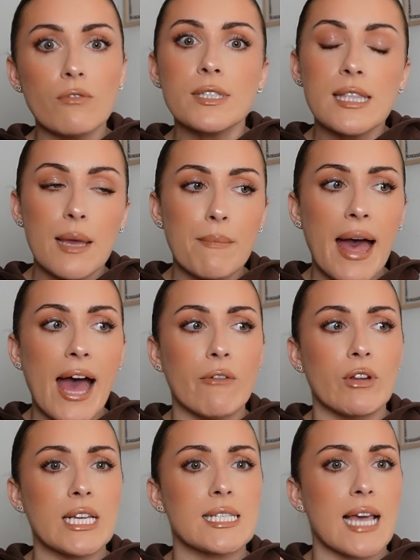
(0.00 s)
Obviously they
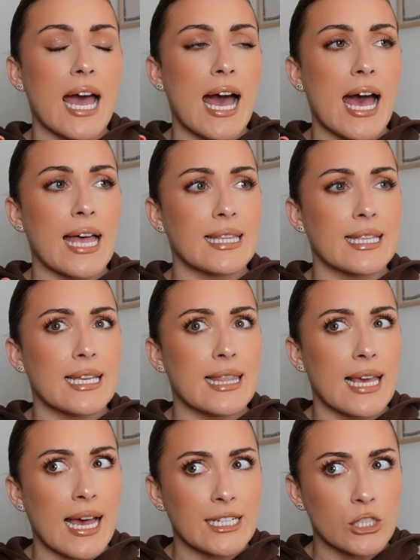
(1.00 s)
married
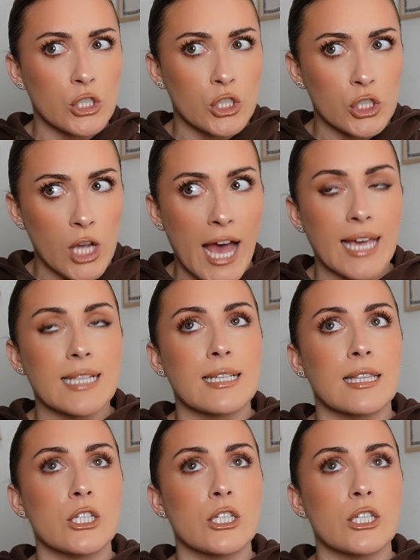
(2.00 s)
and they had a child,